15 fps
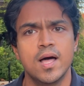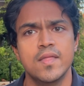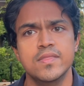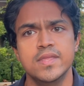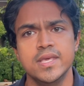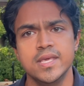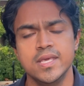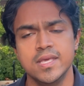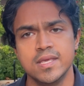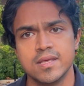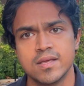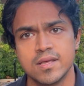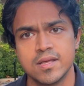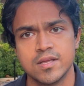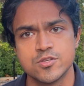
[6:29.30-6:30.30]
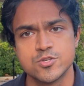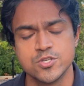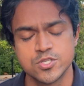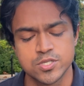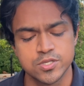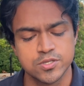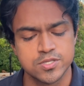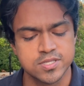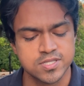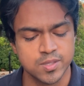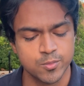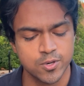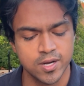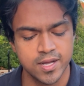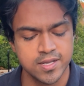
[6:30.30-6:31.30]
the so just to
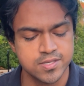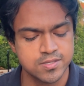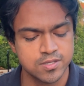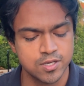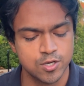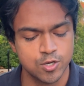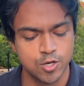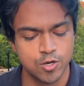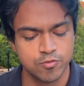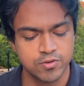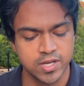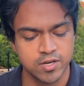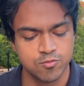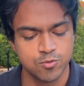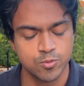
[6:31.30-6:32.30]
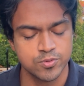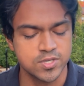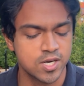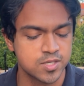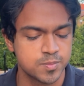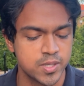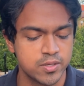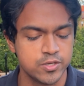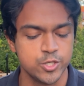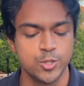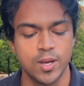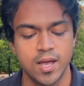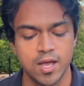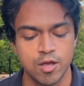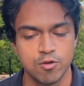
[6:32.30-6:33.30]
summarize of kind of what we talked about, you
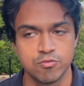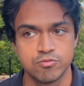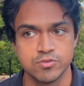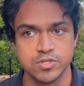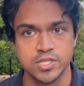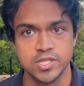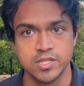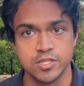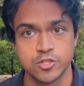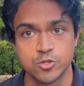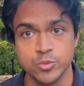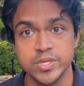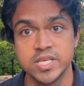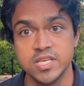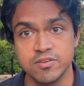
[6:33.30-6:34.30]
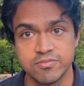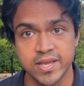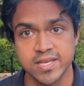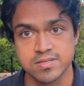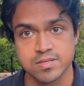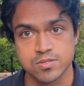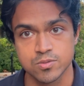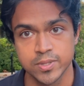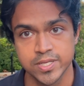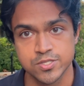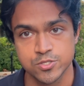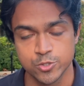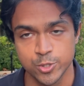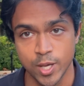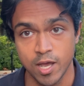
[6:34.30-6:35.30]
have the three key phases, right?
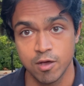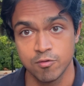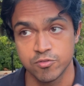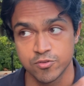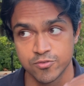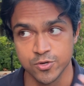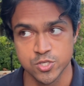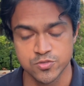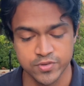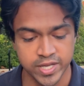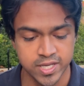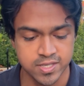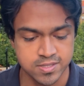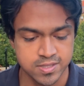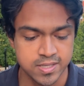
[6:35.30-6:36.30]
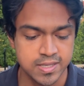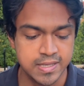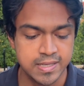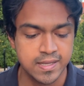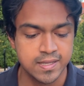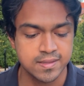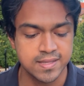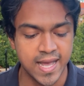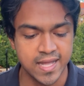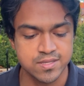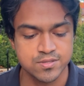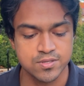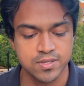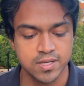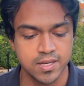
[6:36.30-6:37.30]
So you have the first phase,
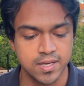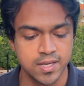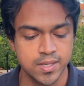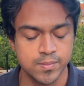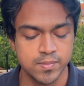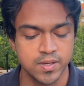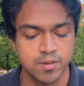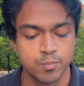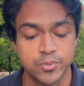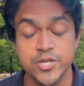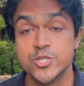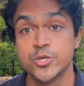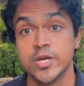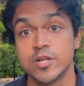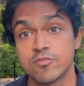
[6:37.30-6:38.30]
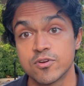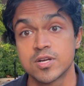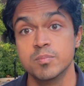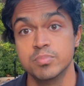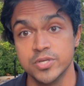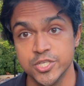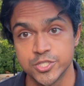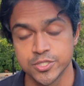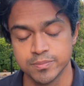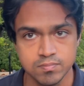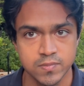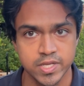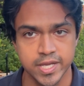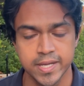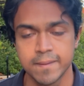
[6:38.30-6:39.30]
that's pre-training for completion.
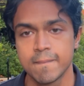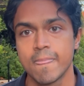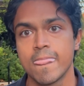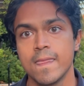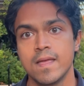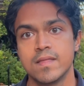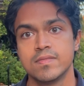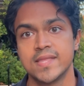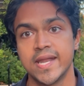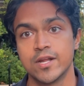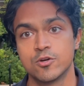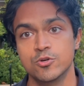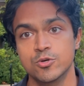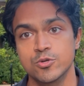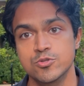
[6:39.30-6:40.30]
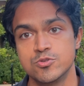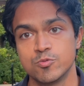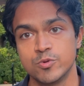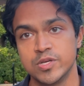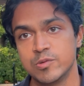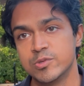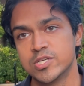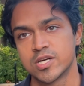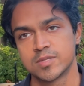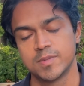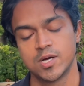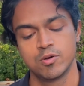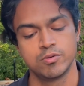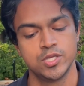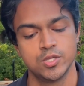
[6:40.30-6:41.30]
Okay, that includes we talked
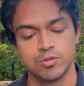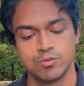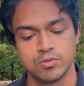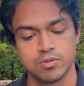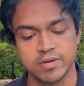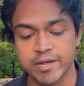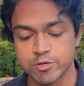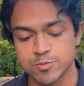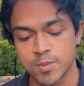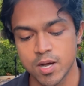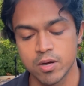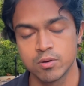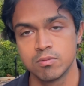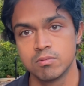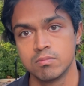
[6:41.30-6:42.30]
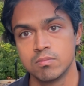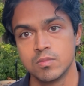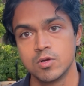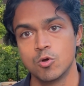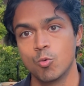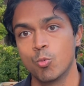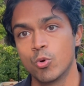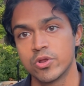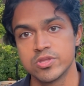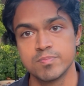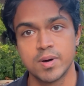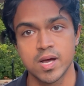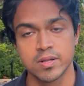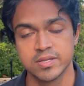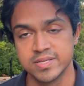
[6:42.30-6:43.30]
about the language model, what are
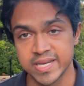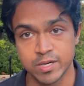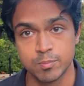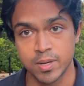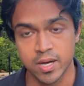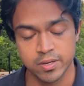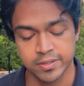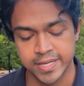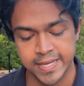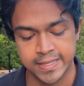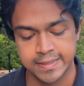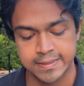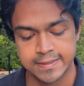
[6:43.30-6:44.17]
the data bottleneck,